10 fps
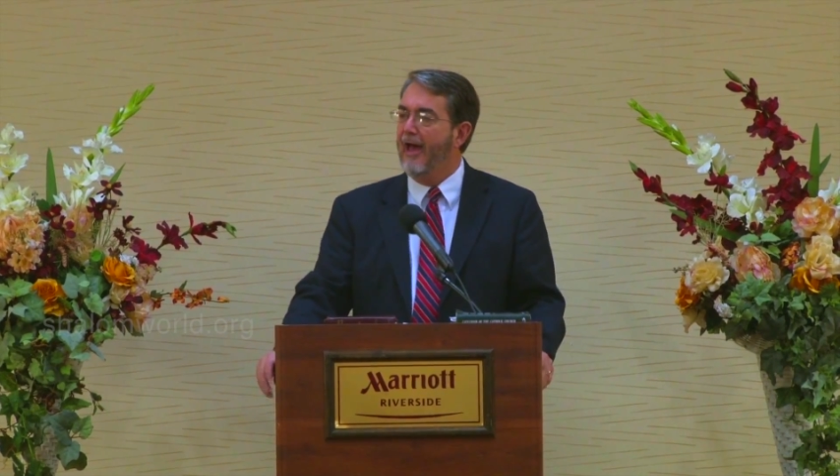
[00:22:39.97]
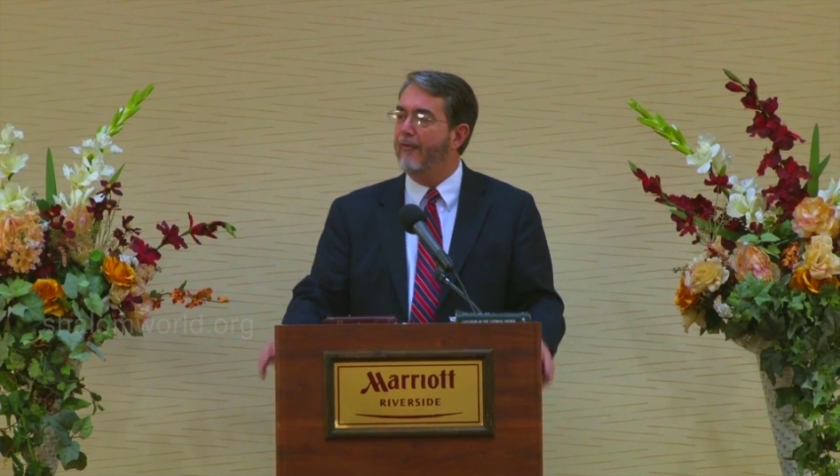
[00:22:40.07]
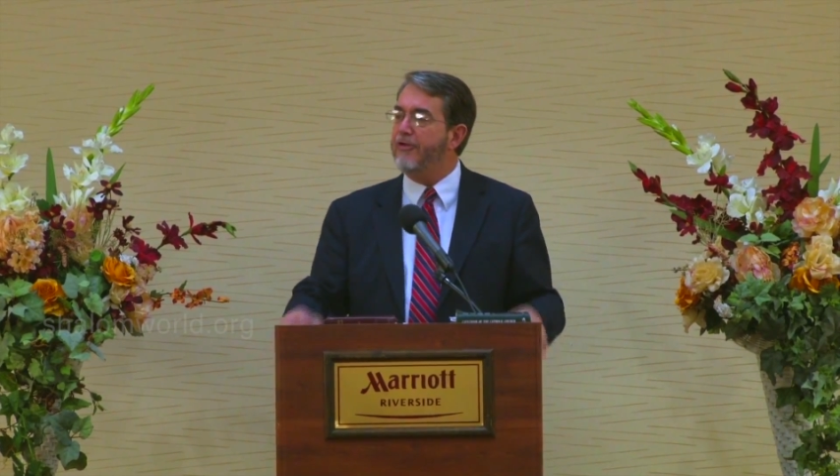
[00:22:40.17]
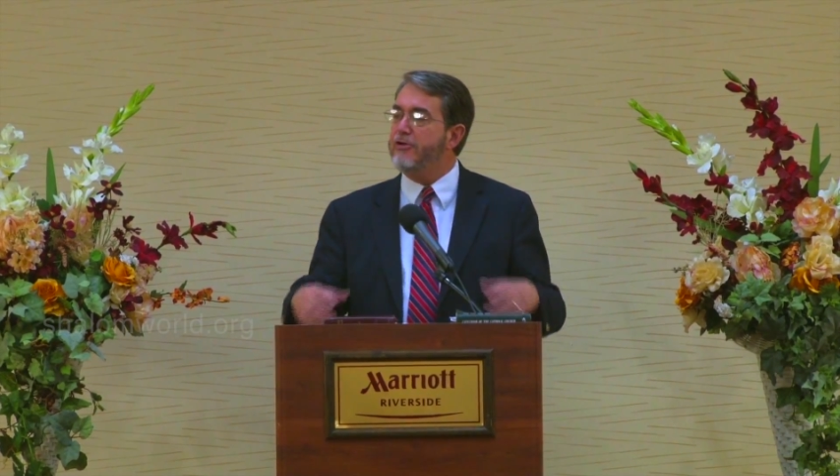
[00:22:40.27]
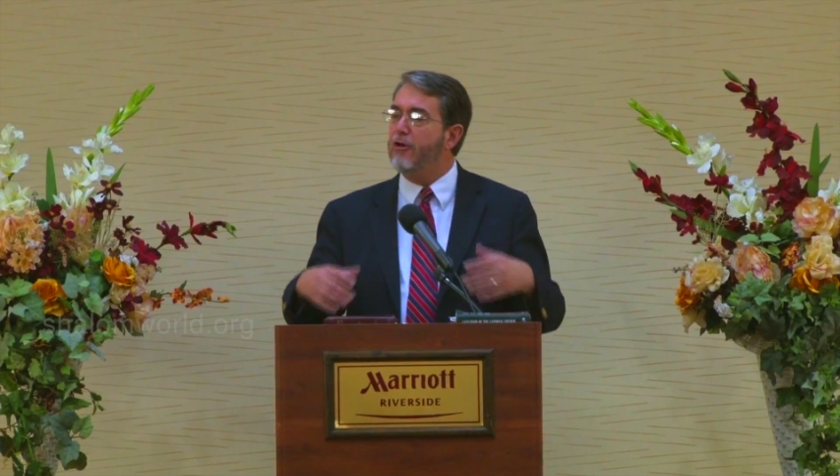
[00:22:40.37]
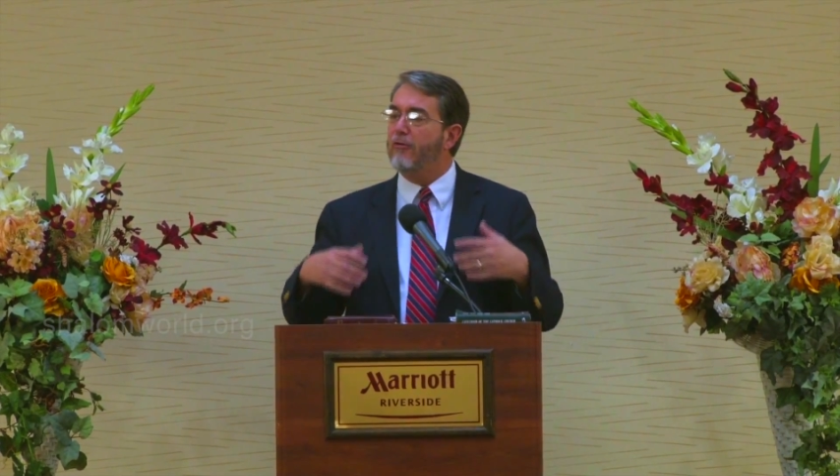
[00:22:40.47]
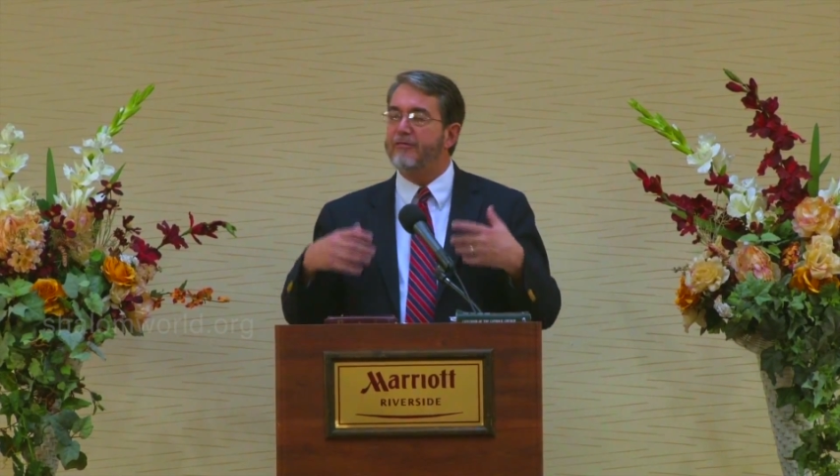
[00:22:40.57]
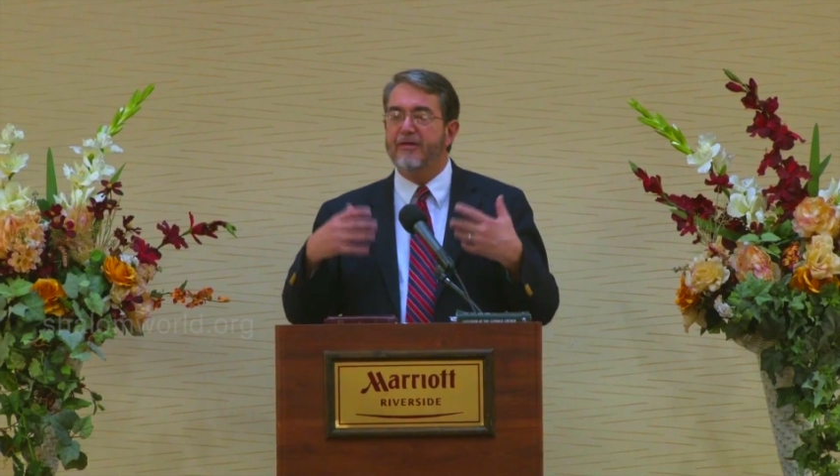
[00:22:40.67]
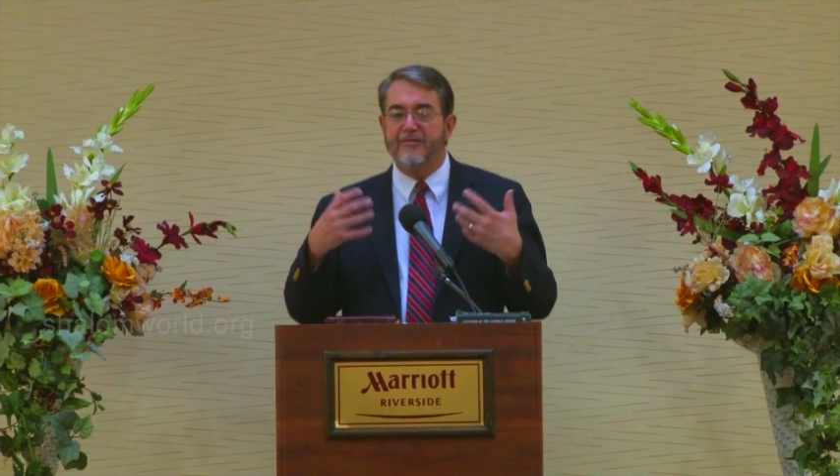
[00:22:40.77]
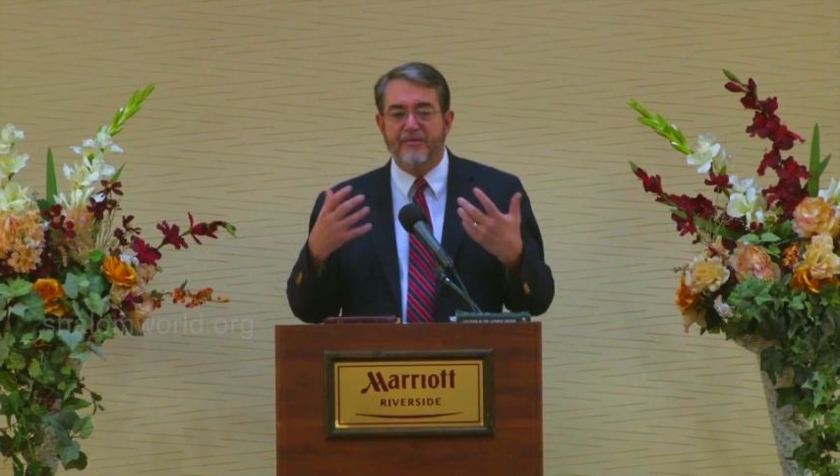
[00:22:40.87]
how the
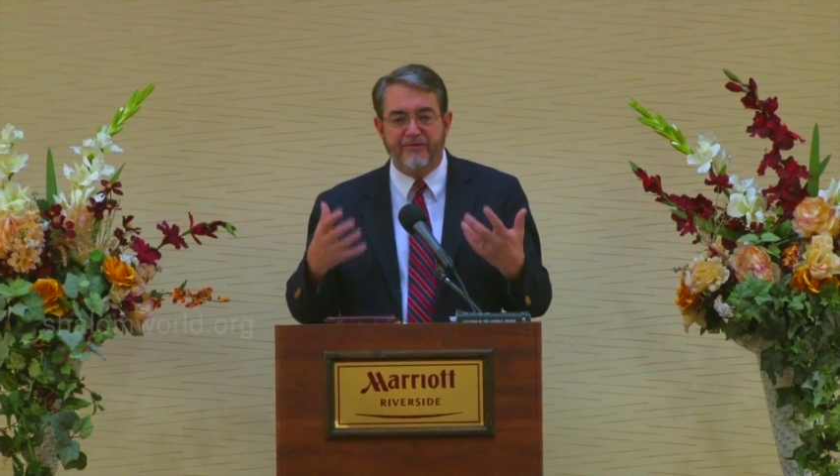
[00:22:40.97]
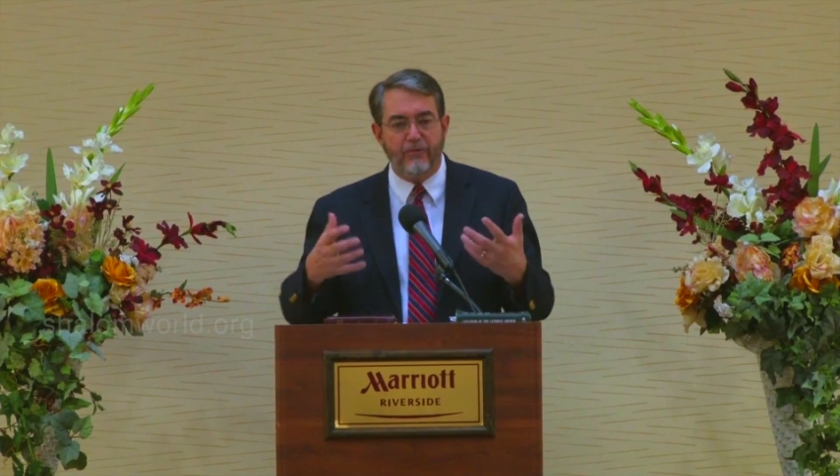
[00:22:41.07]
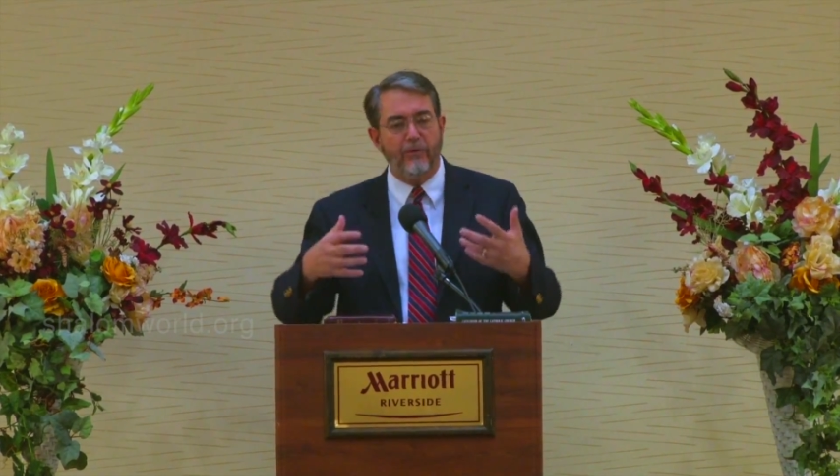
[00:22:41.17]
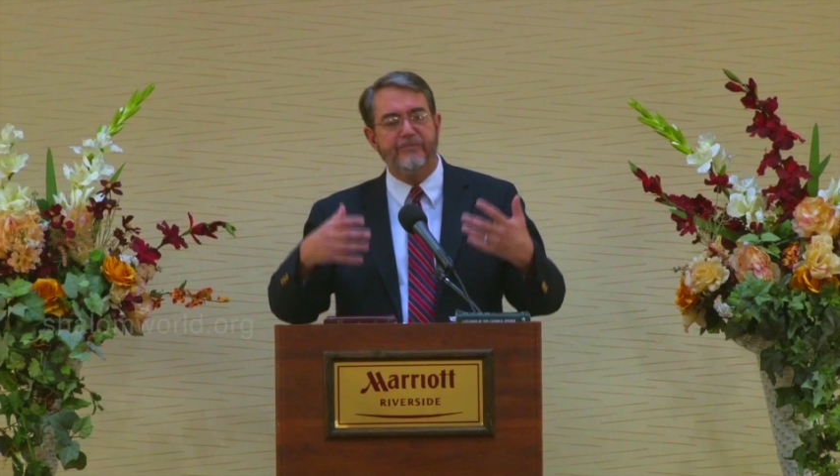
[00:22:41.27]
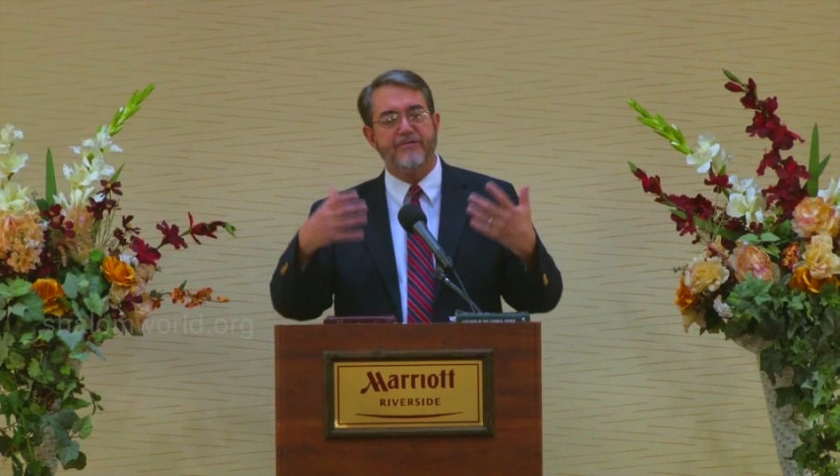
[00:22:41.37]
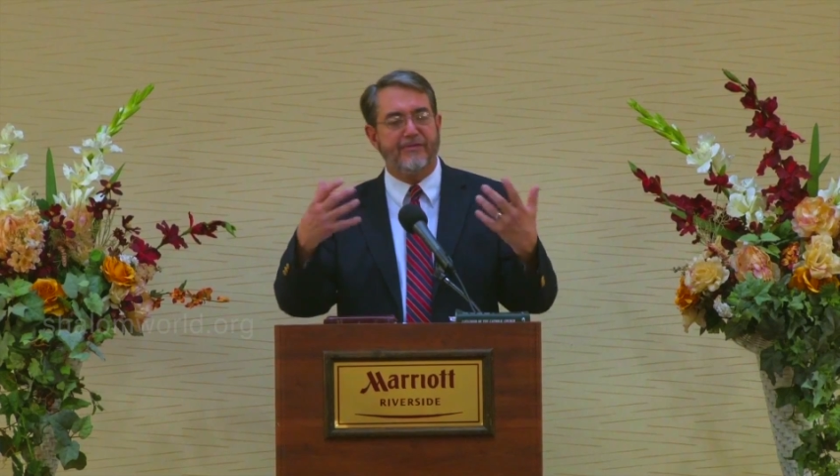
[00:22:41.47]
Eucharist is the source